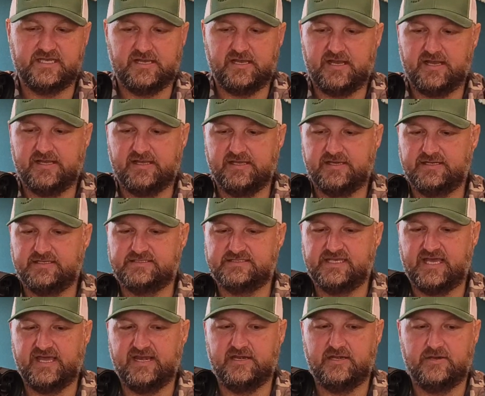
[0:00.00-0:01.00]
I get
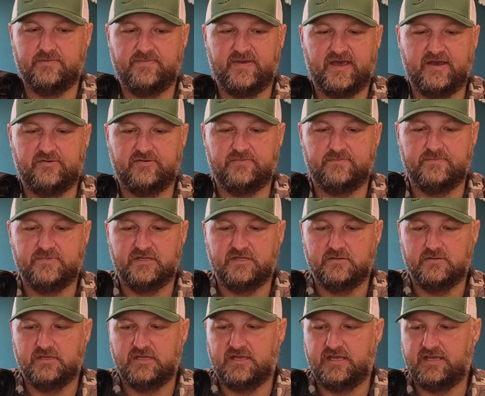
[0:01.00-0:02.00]
excited about them,
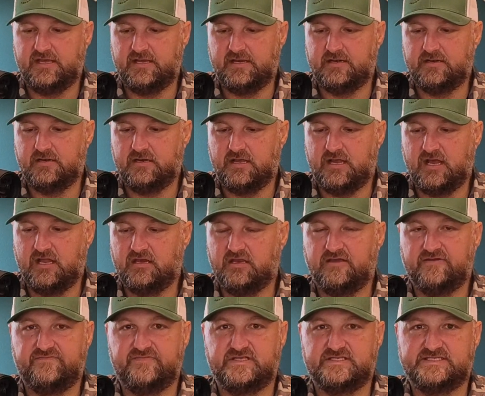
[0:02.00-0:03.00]
and I
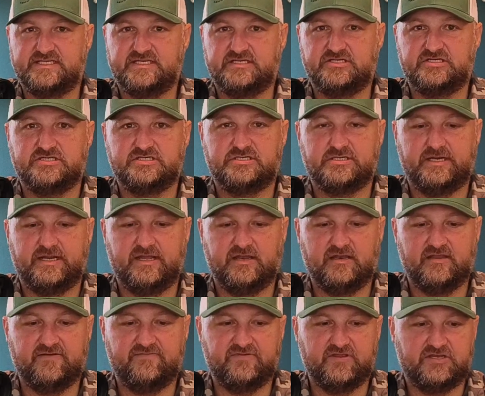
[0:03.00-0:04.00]
love this industry. I
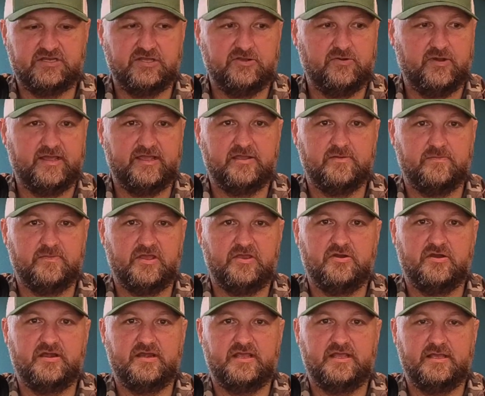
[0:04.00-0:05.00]
love the 2A
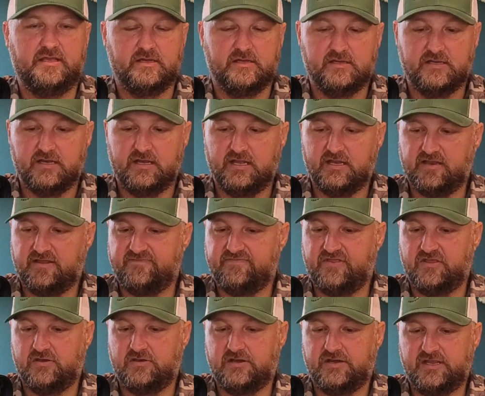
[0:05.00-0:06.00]
community. I
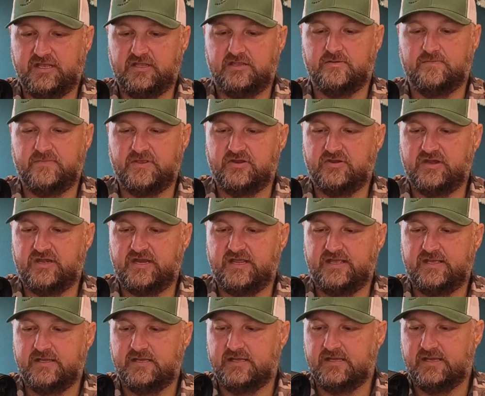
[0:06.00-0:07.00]
love the hunting
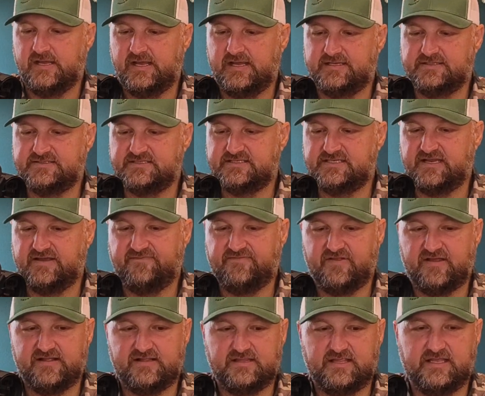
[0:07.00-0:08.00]
community, and
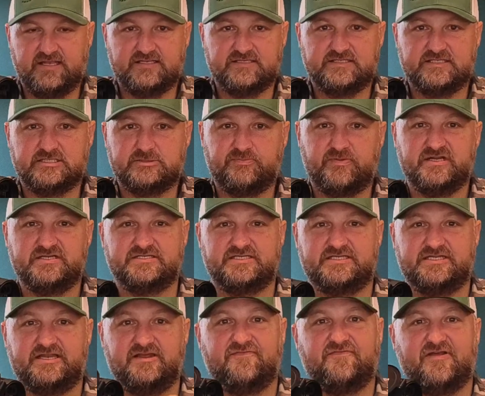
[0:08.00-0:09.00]
stuff like this, especially
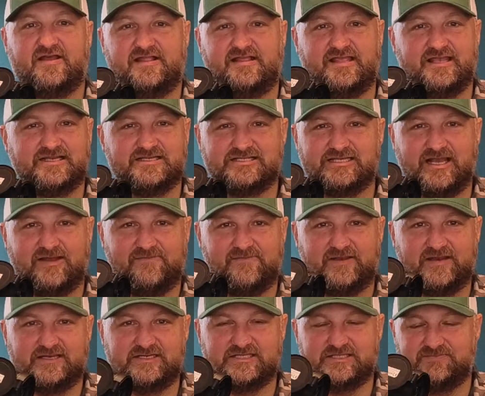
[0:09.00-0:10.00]
stuff like this, I
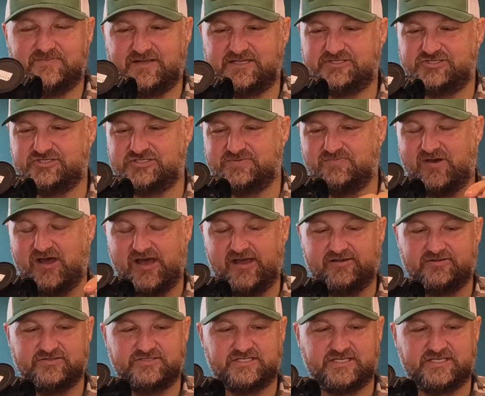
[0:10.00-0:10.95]
mean, just makes you smile.